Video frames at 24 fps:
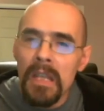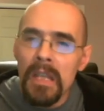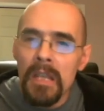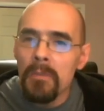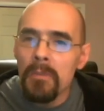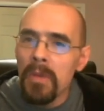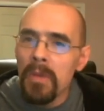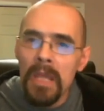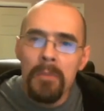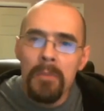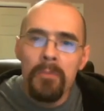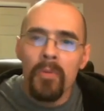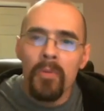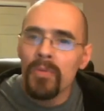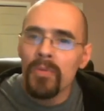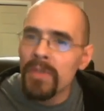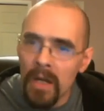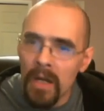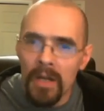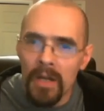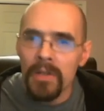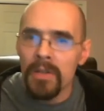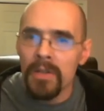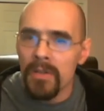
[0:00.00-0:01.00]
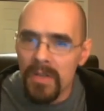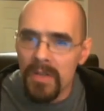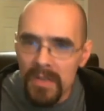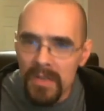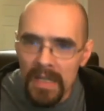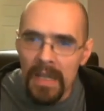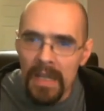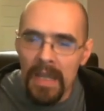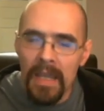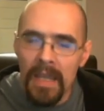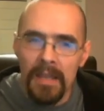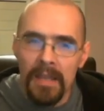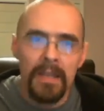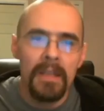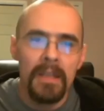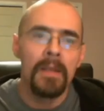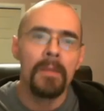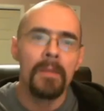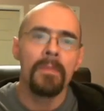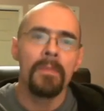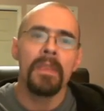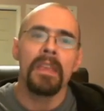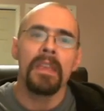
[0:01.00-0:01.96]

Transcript: need people to understand.